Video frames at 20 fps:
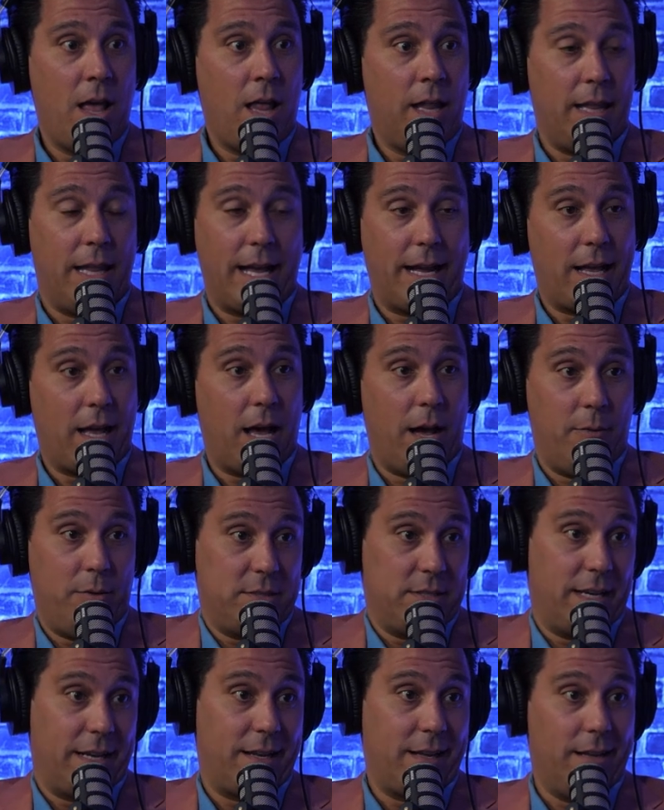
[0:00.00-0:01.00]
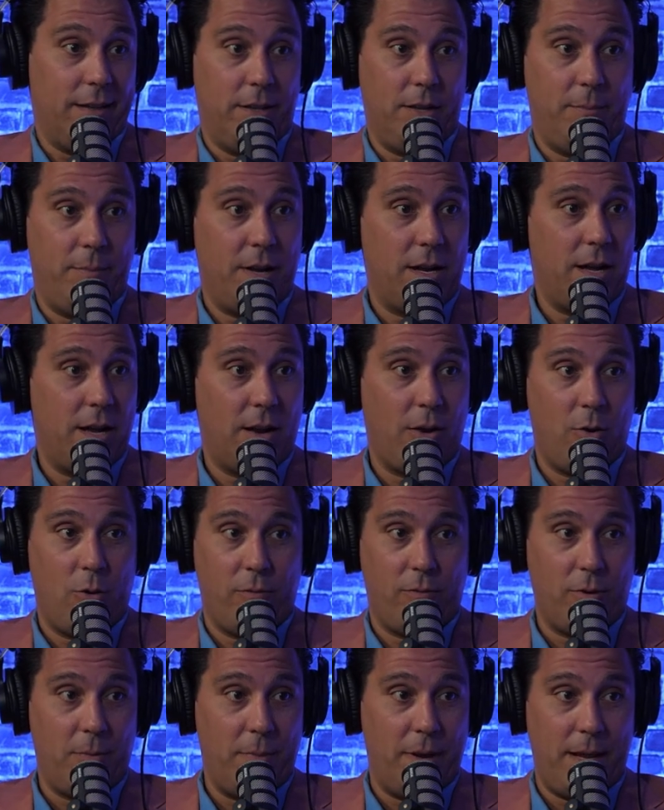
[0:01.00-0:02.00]
Like I was like a little bit
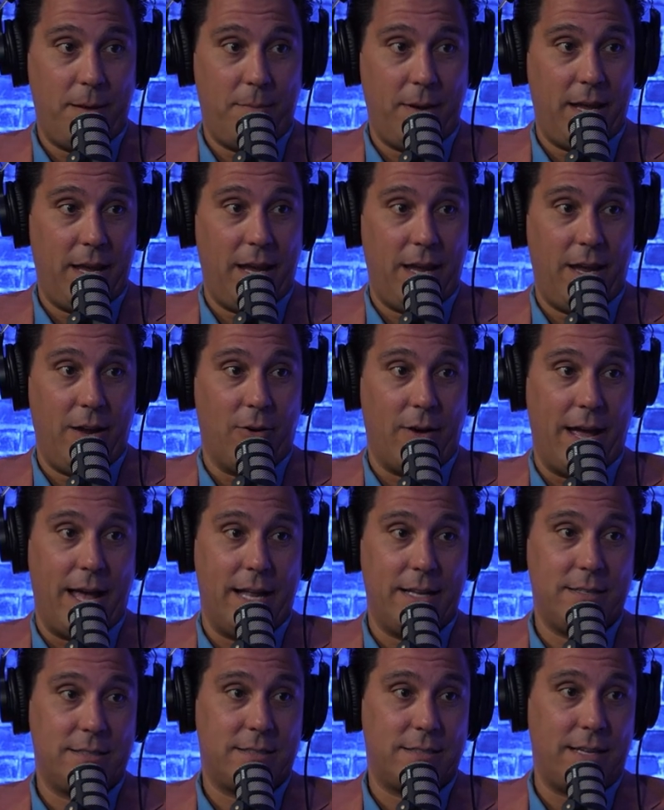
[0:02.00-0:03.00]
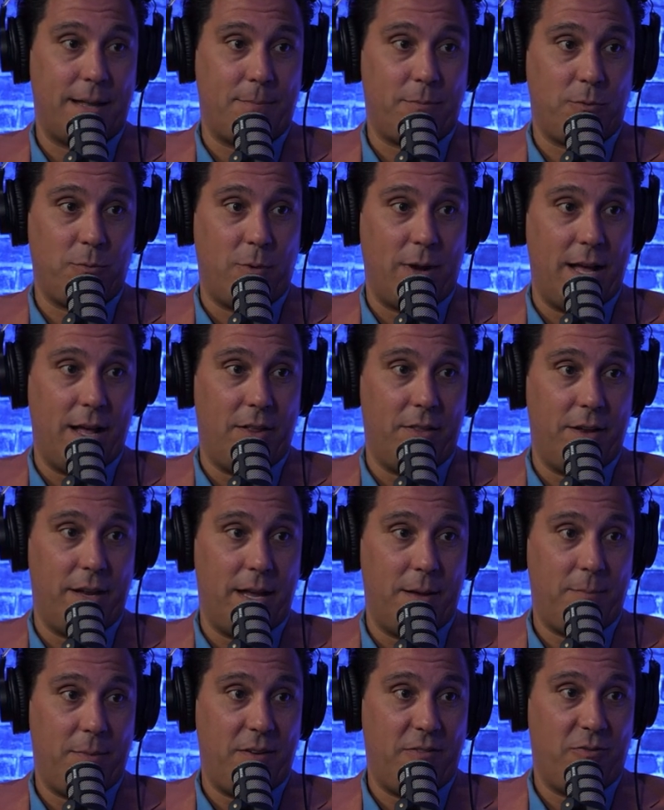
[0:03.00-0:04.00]
hungover, maybe, or I hadn't slept well the
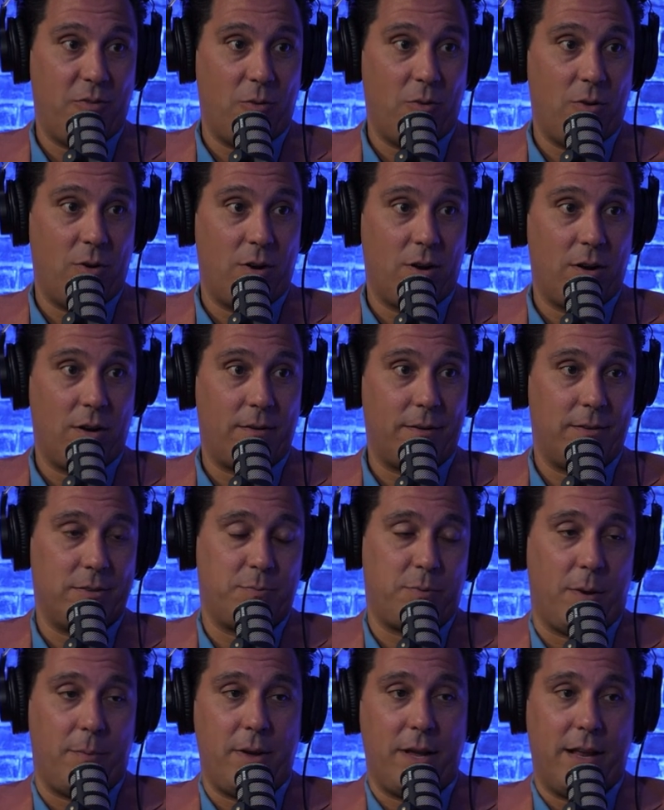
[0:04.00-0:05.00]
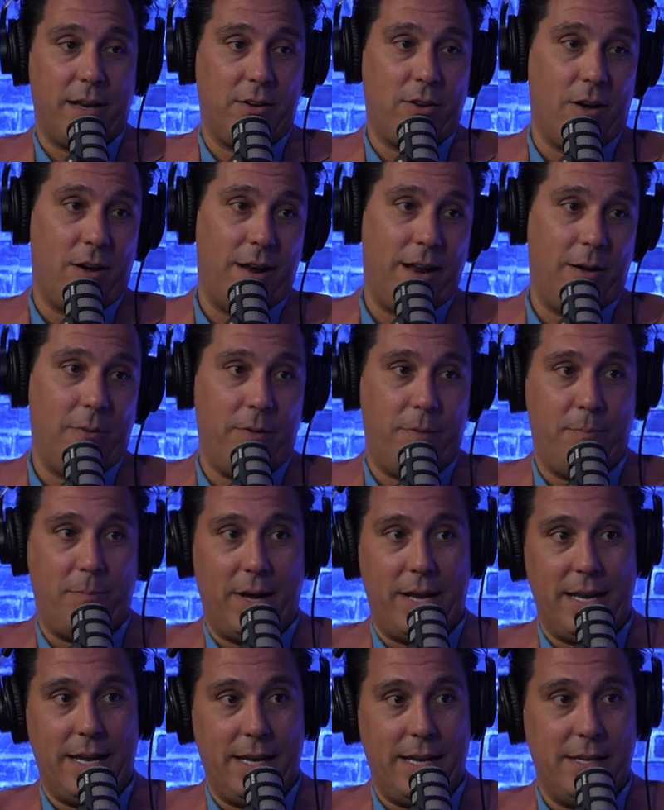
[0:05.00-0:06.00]
night before. I was probably gone out with
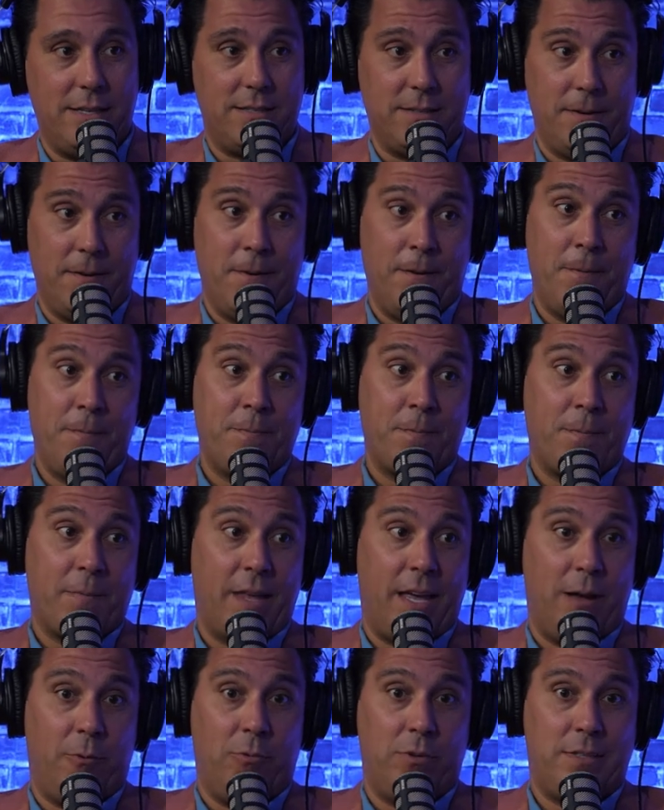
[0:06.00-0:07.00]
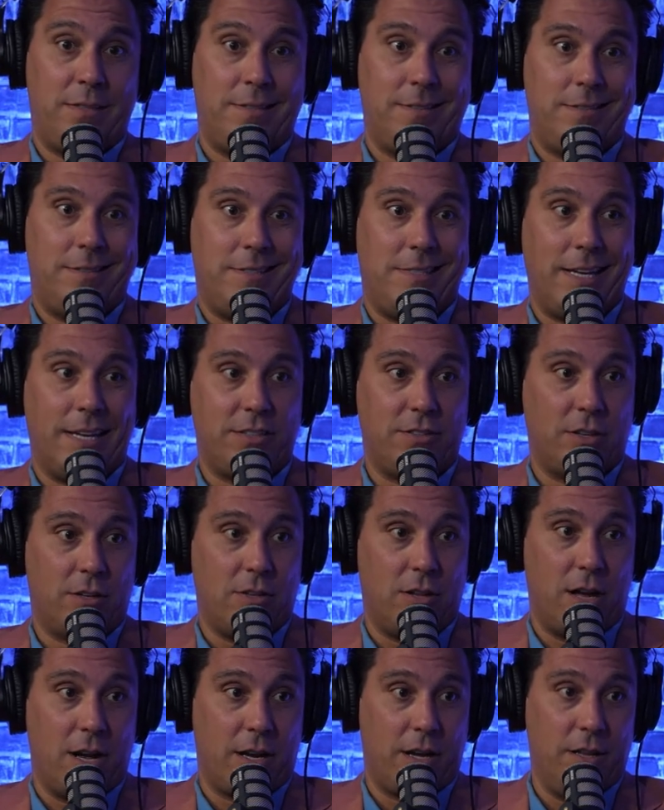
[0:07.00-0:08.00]
buddies. It was six
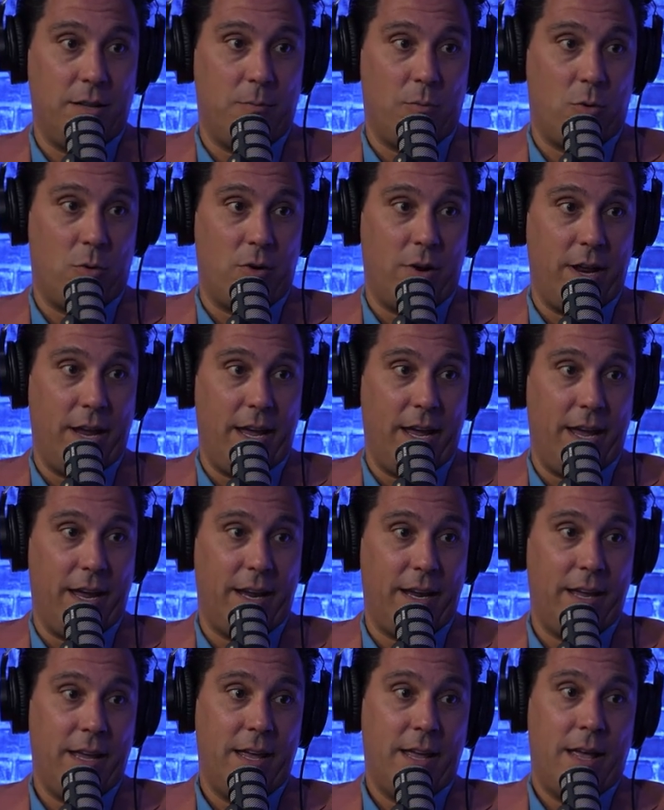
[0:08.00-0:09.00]
o'clock in the morning.